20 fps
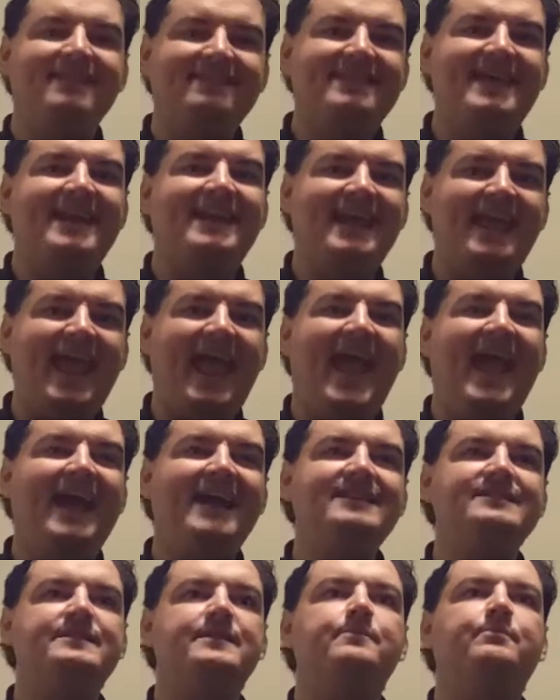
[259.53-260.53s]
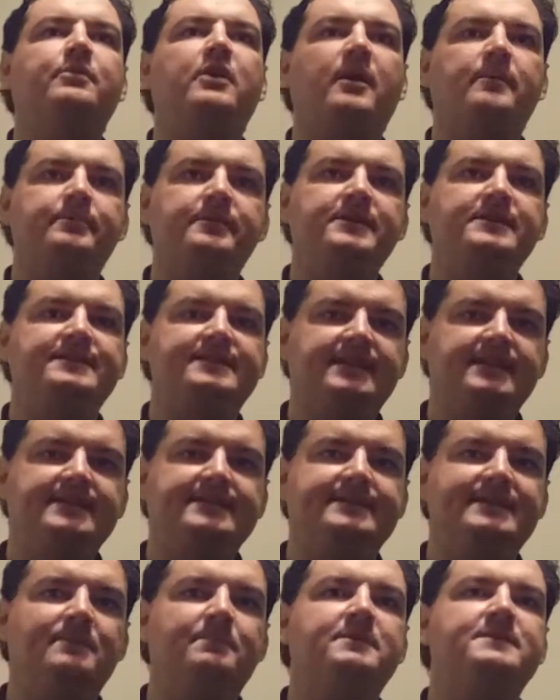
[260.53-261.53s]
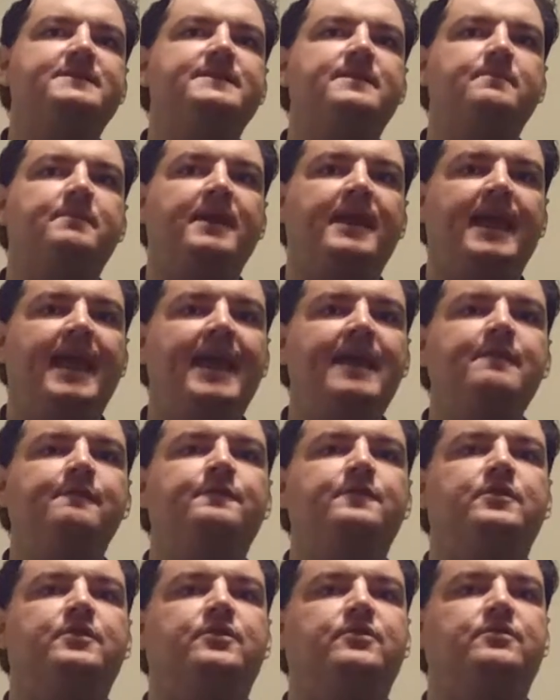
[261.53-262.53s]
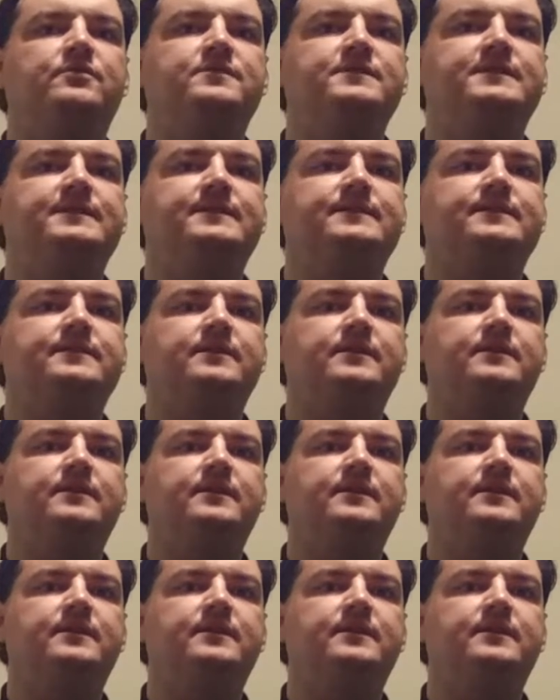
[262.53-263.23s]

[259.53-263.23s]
that it has the properties and exhibits the behaviors